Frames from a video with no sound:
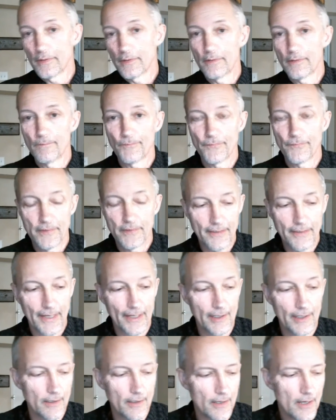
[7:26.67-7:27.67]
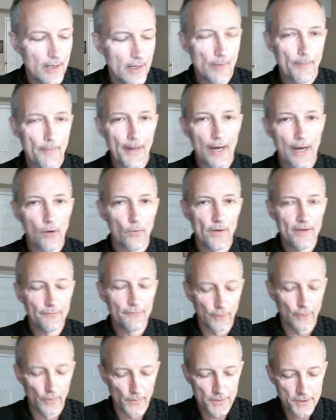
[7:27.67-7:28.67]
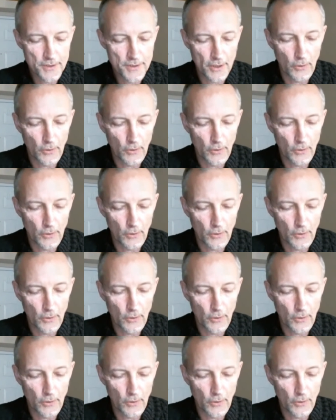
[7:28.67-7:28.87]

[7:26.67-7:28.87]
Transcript: to to gain power influence.